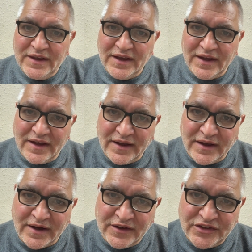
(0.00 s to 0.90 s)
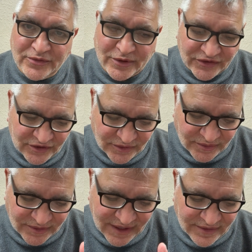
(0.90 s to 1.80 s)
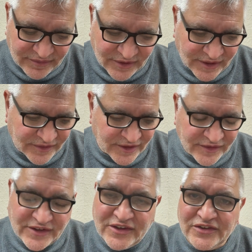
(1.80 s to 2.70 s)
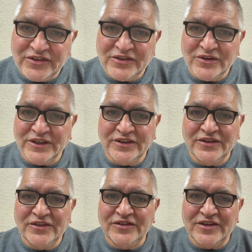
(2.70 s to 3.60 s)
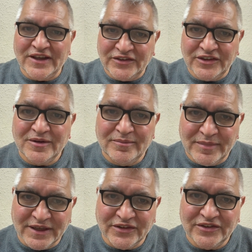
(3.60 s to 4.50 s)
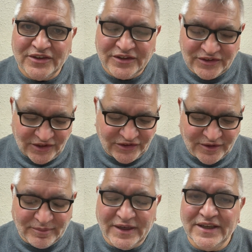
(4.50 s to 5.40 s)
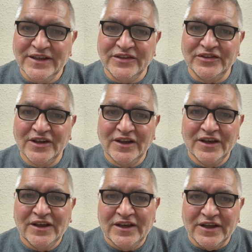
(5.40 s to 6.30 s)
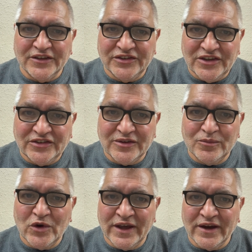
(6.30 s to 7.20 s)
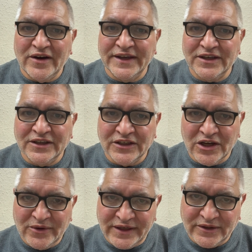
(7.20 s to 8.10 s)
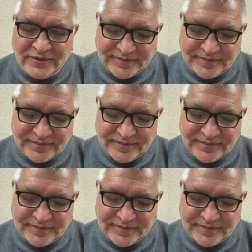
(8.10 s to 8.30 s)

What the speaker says: I just want to clarify that this is not a desk-based system. It is a system where I can go out,